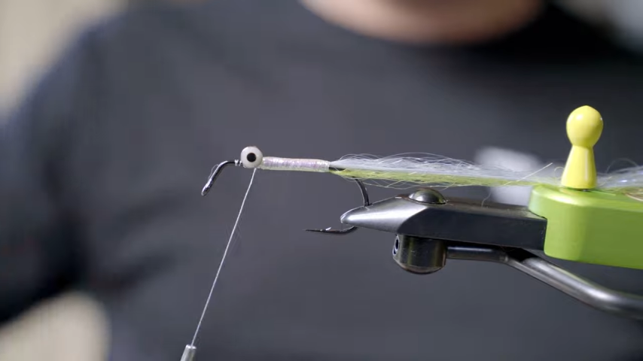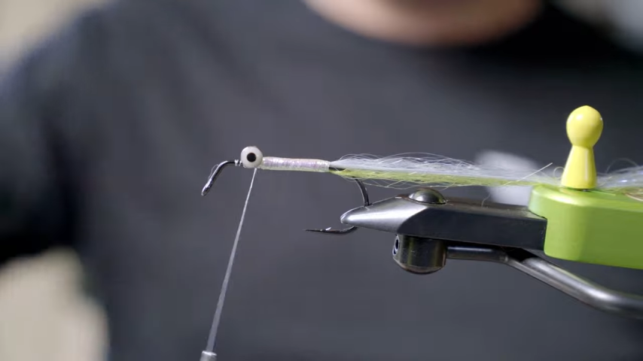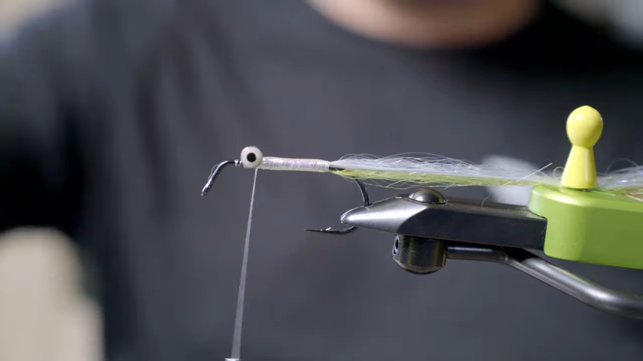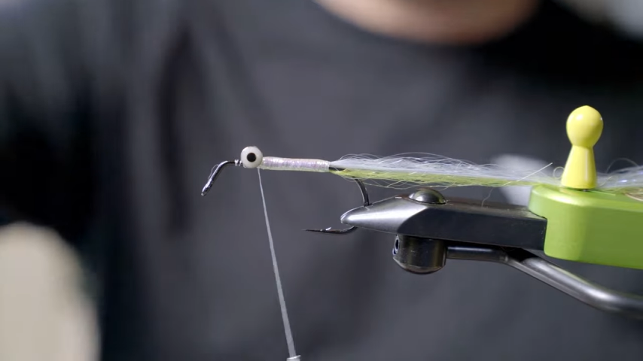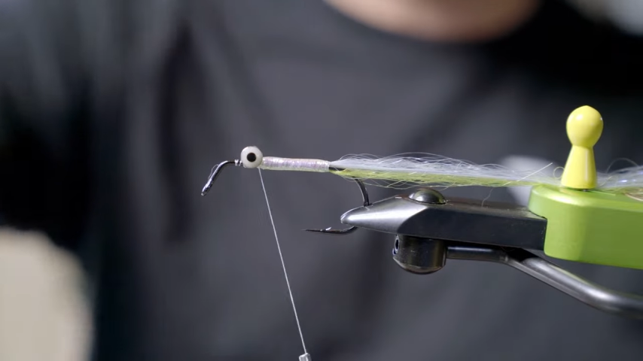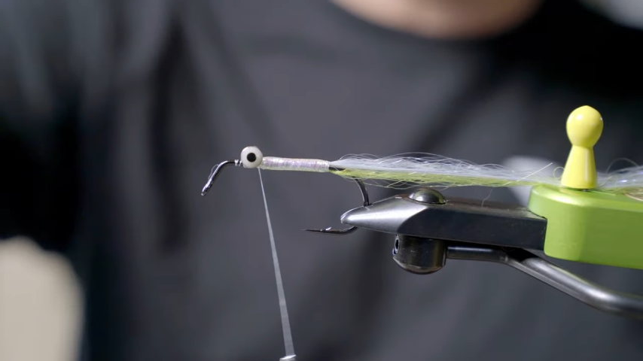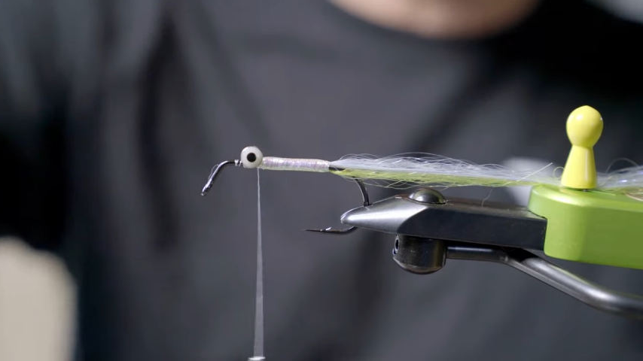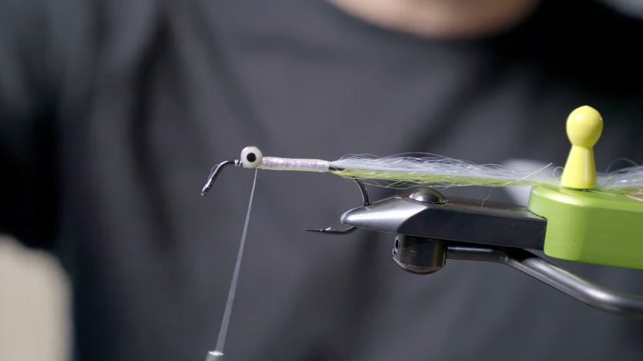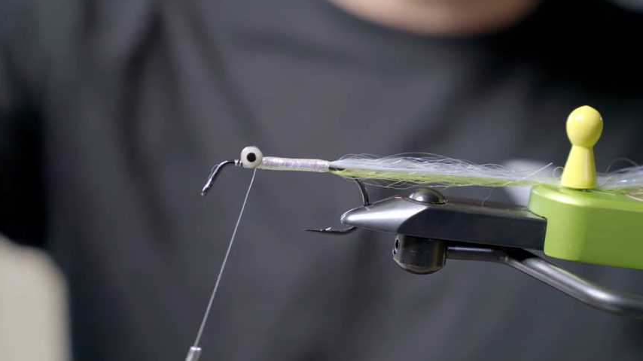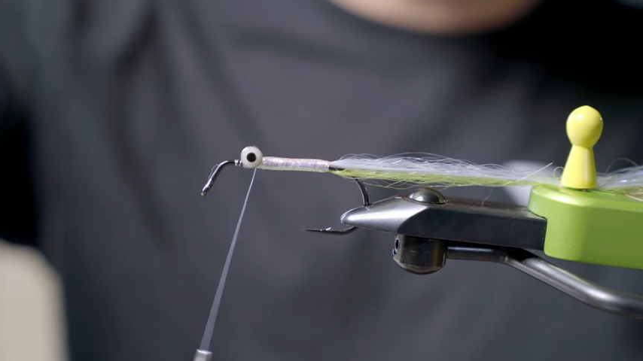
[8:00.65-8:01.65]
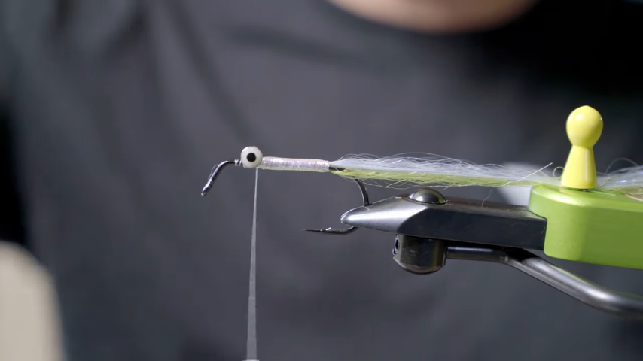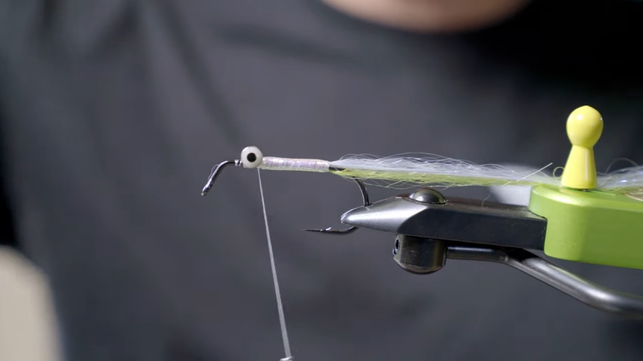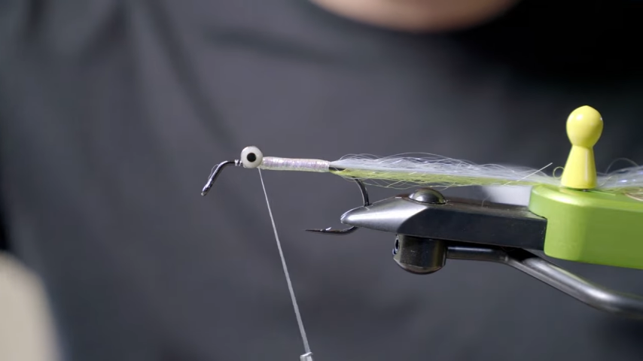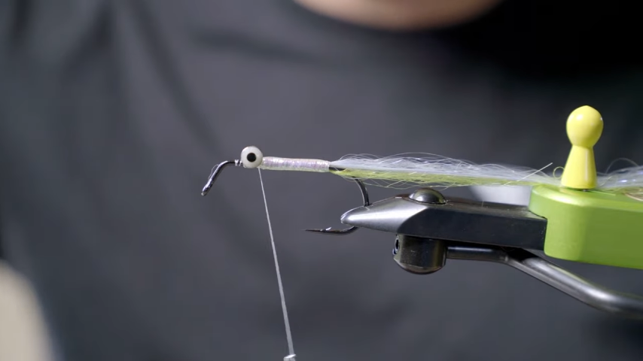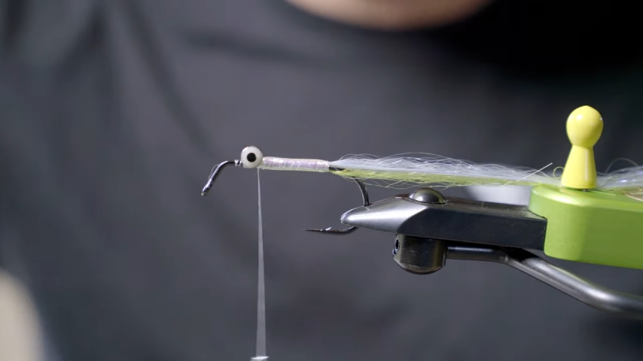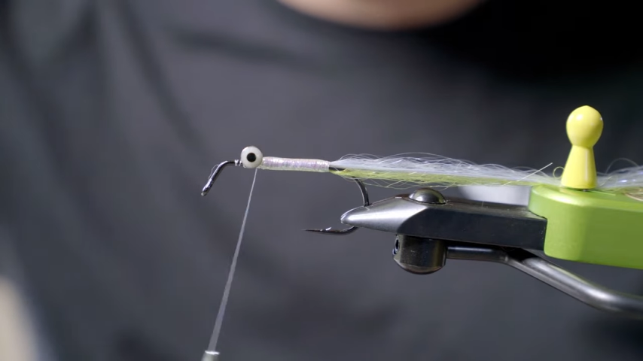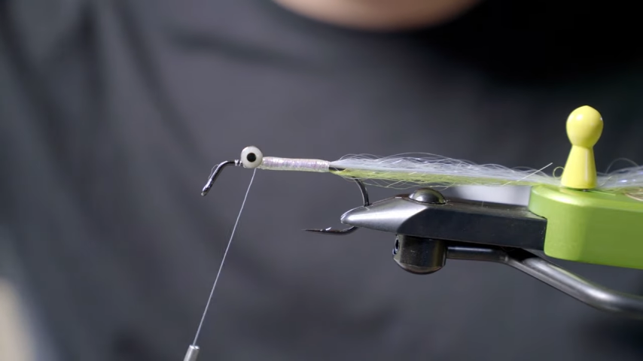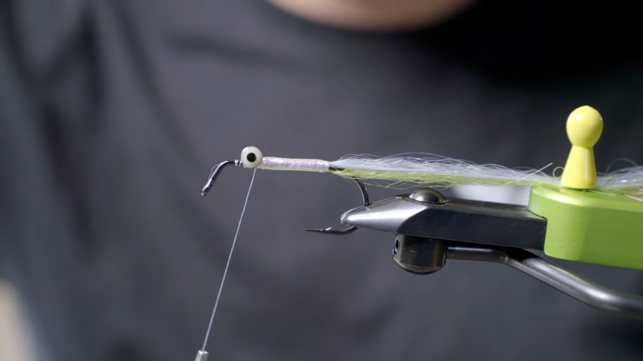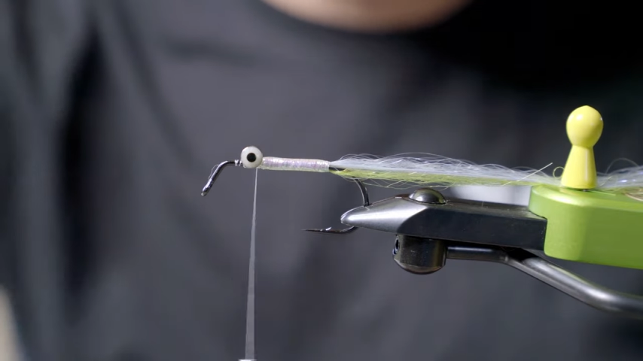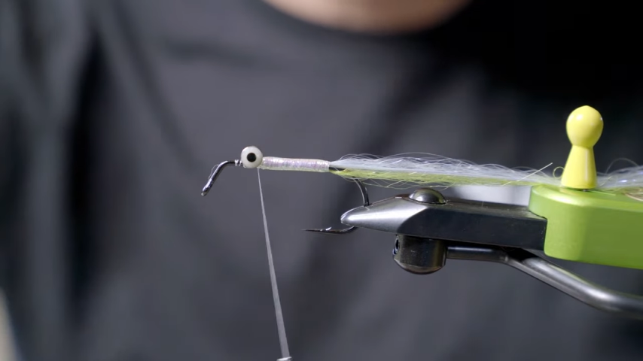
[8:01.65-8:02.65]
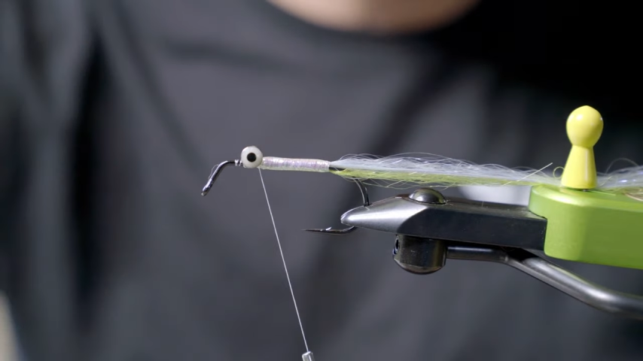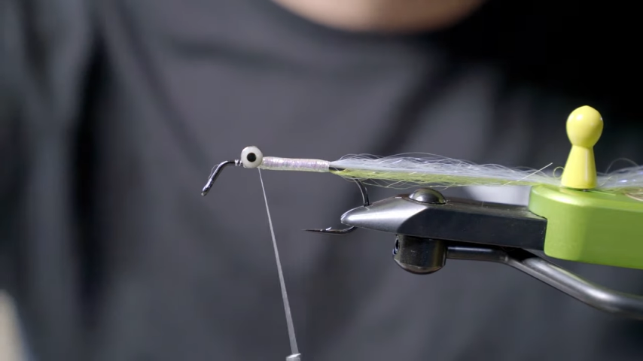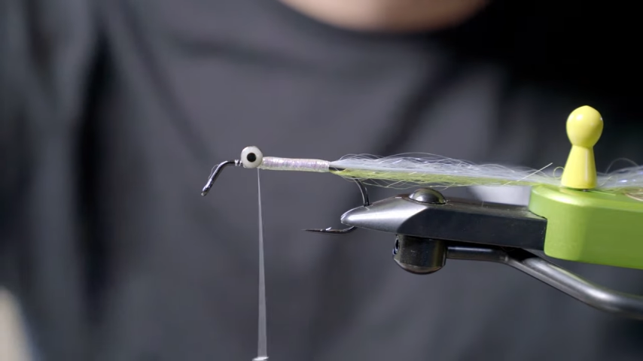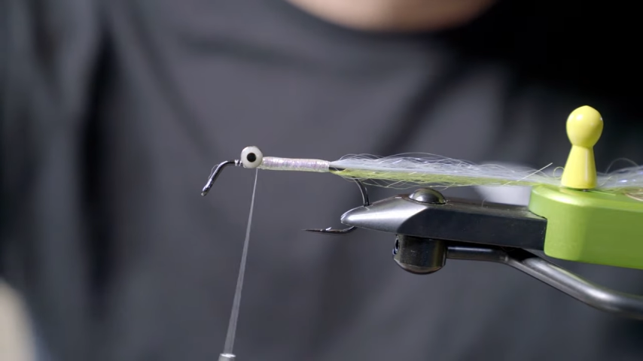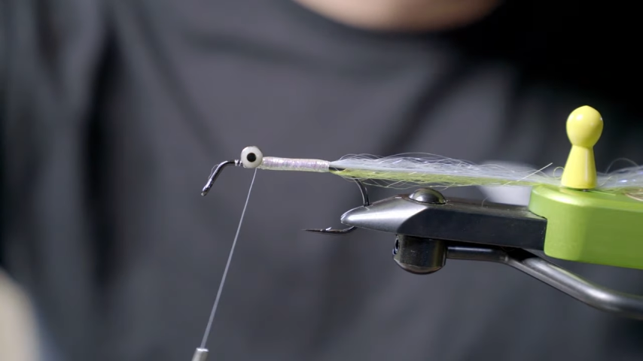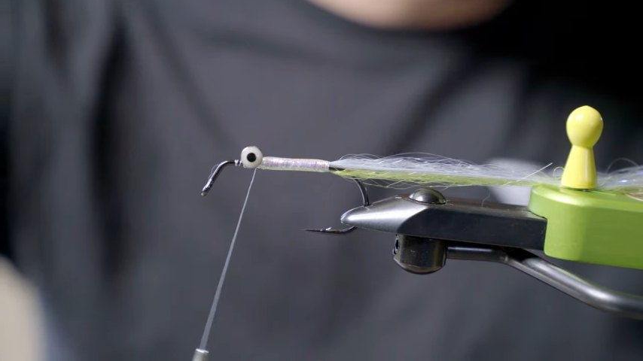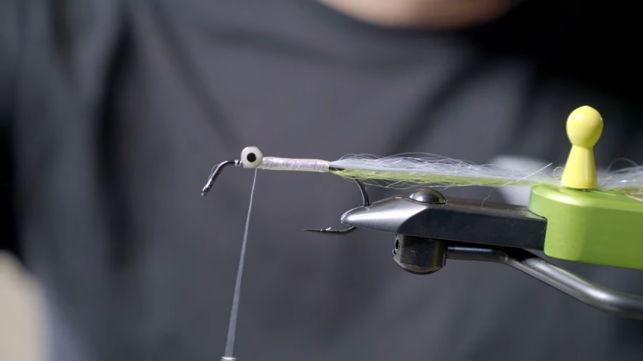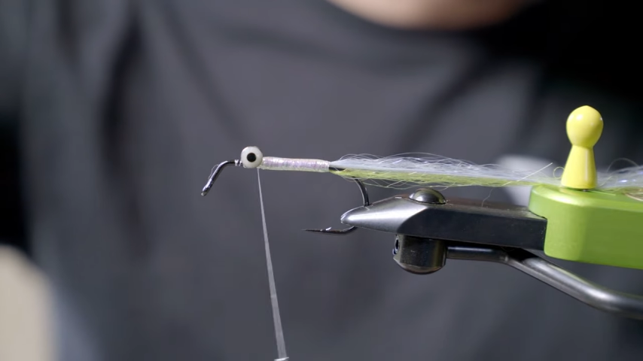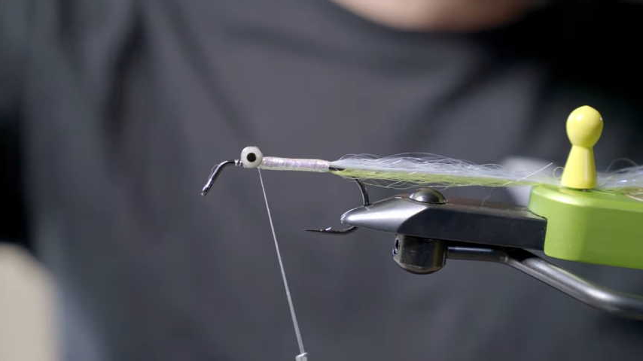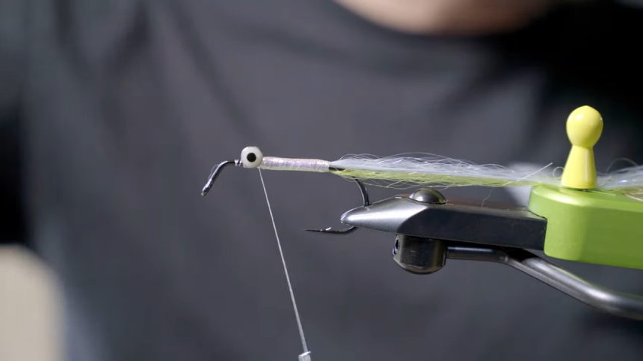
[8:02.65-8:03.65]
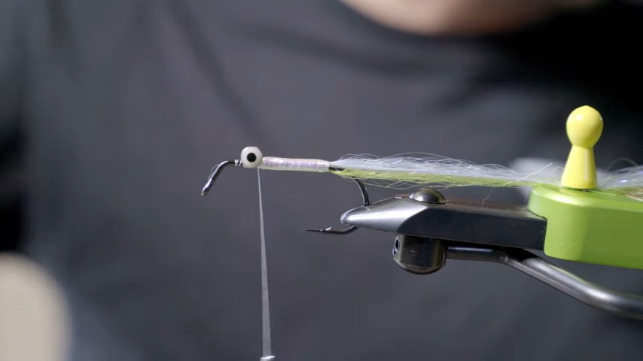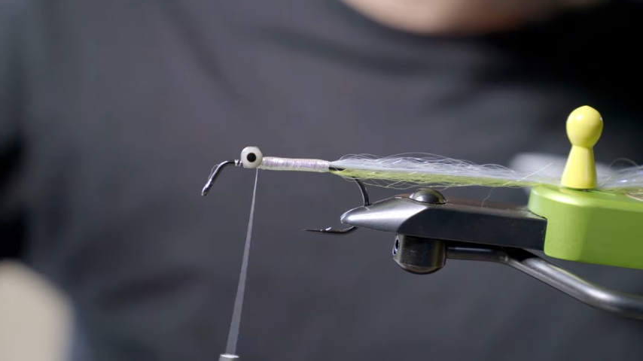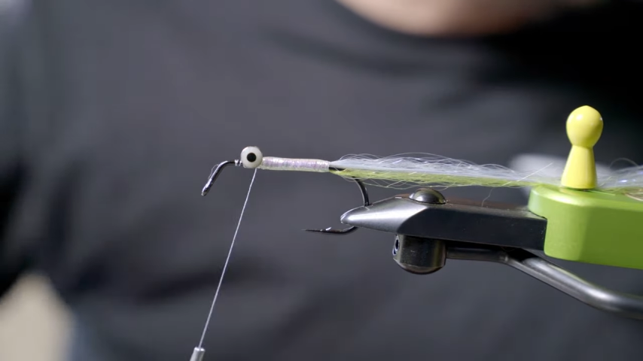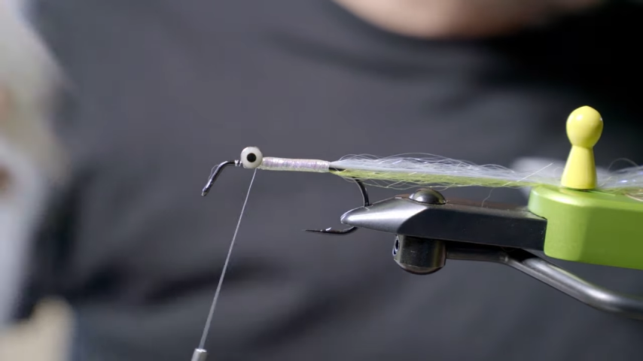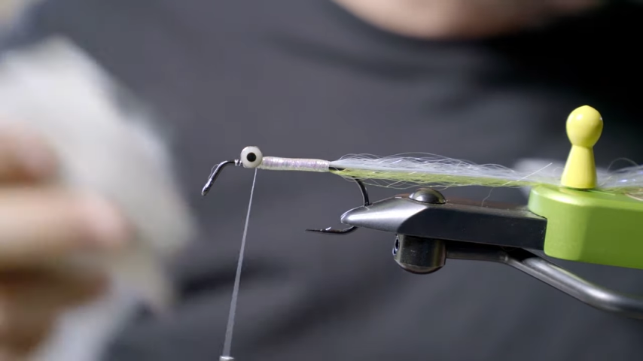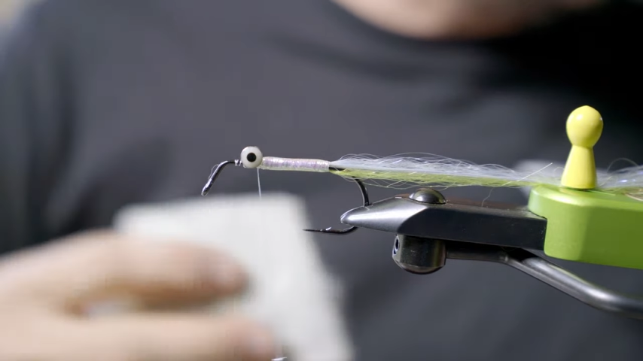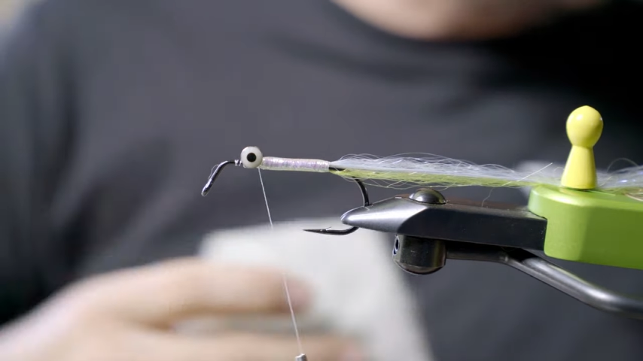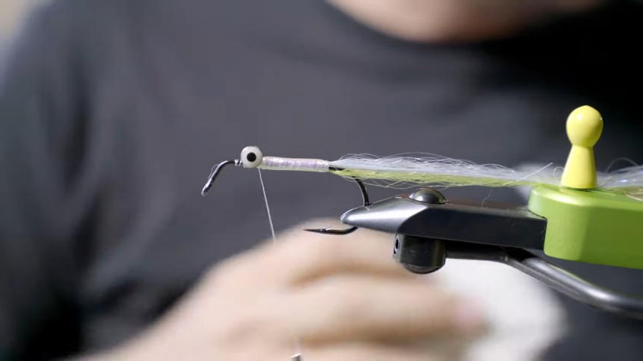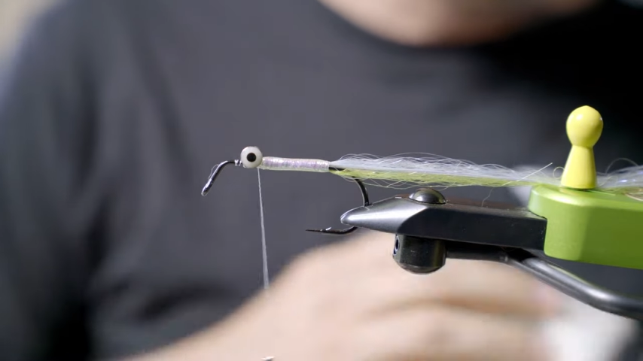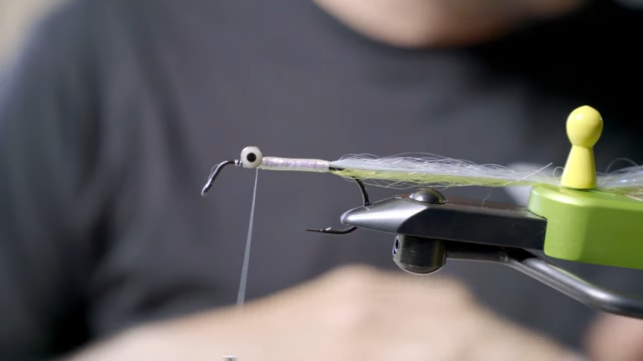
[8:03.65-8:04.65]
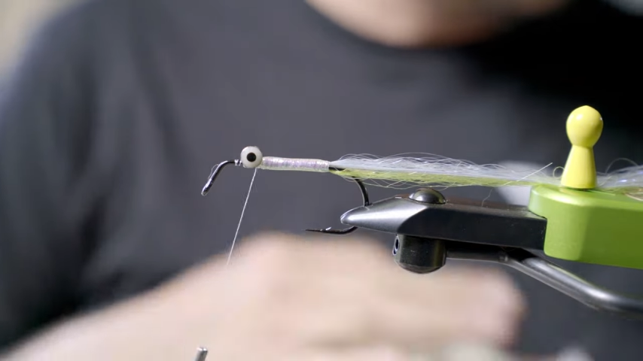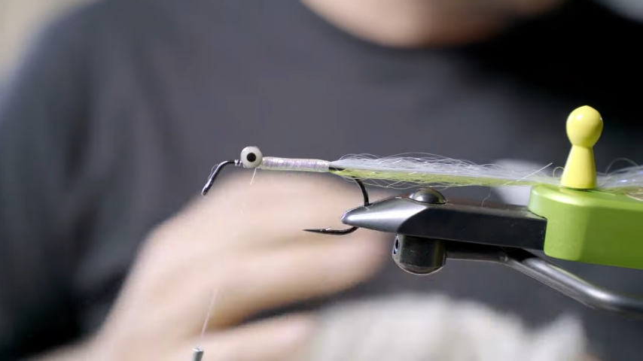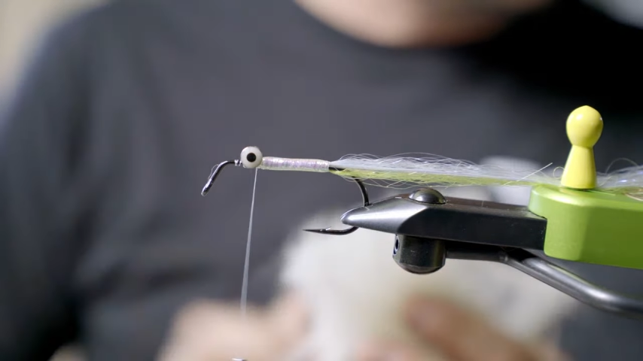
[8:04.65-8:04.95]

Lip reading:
(no speaker visible)